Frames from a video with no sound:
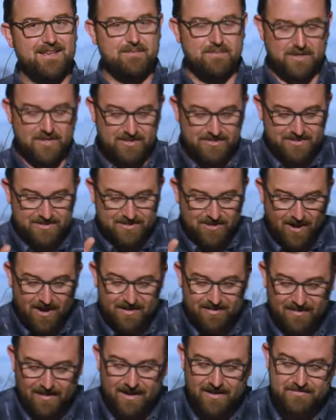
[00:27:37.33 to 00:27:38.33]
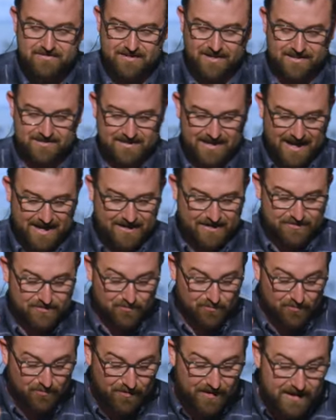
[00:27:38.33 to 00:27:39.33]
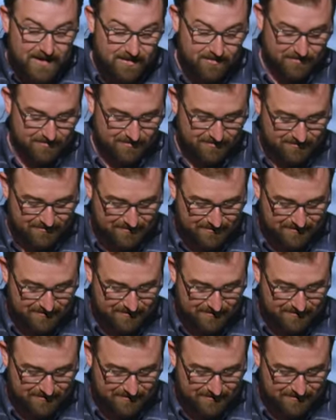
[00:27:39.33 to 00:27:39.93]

Because God loves us and it's real.